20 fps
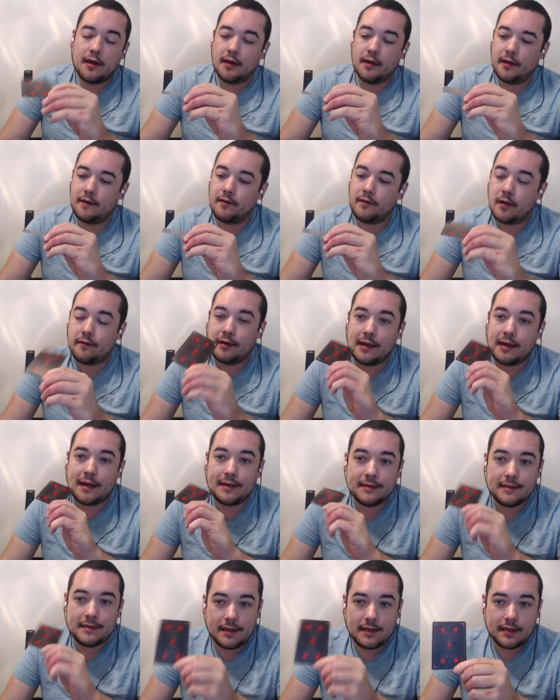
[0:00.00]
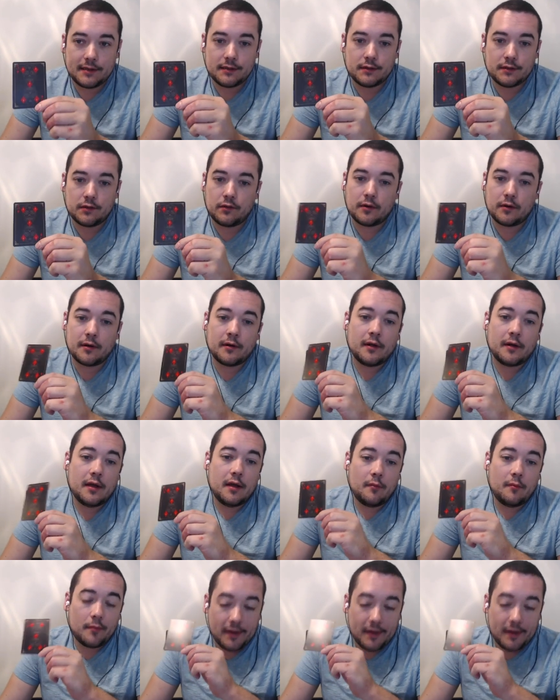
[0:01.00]
If you have any ideas or
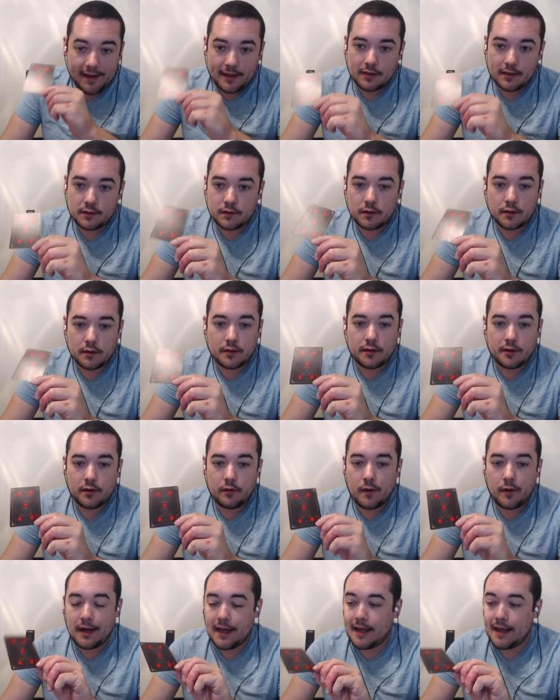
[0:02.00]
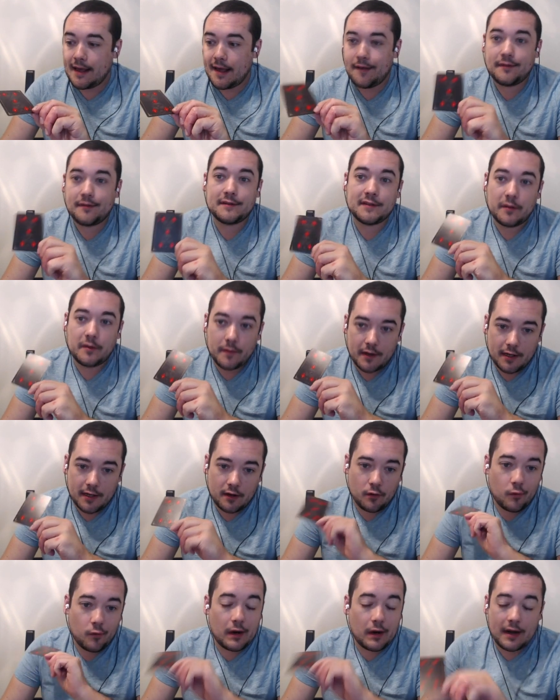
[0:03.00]
plans or you want to hang out with somebody
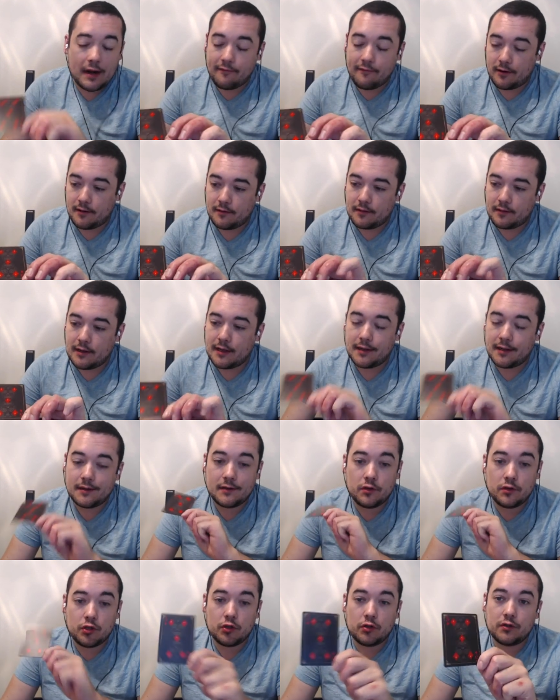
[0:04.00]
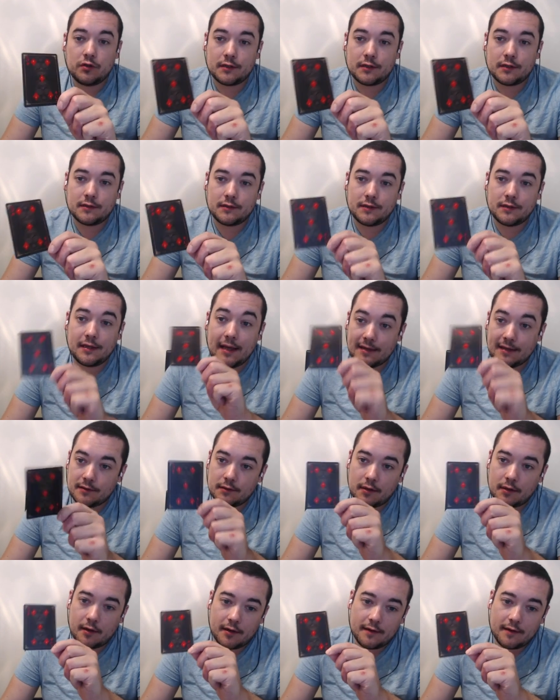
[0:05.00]
or whatever. Uh, do, just get
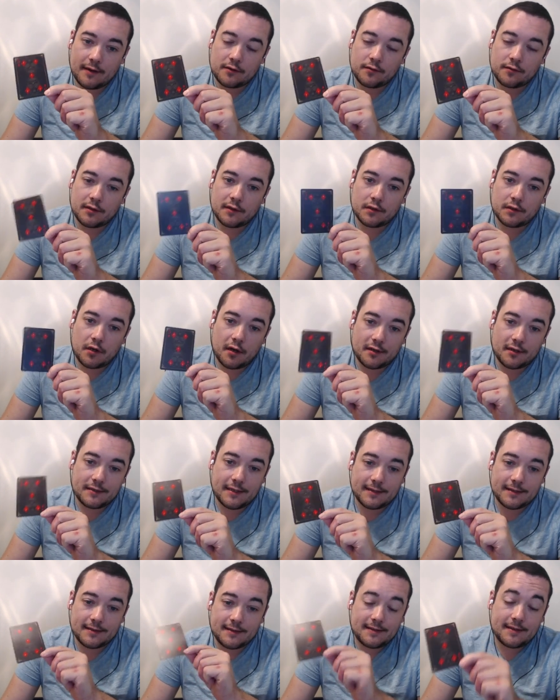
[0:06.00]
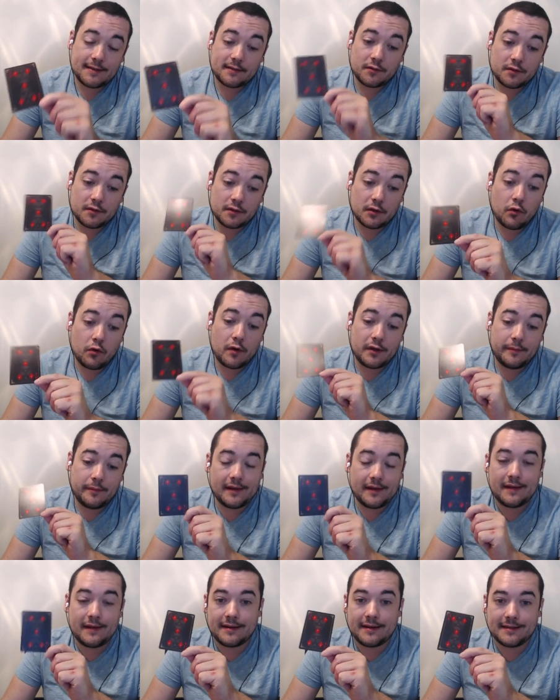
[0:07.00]
started. That's what this card says. It says there's going to
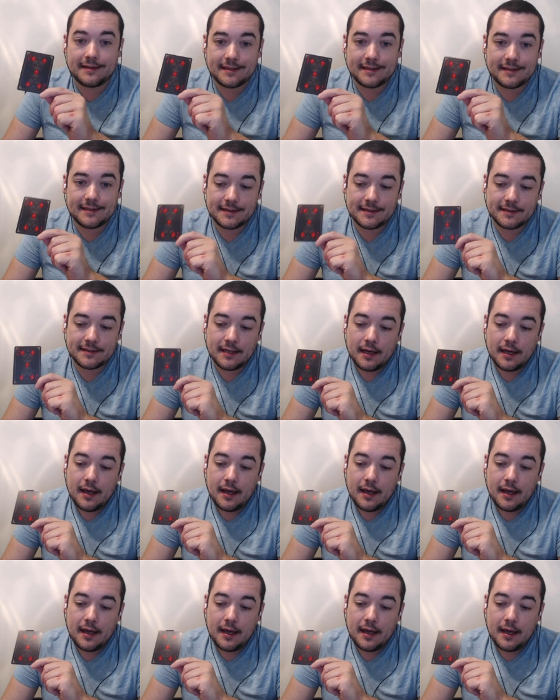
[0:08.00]
be a lot of success.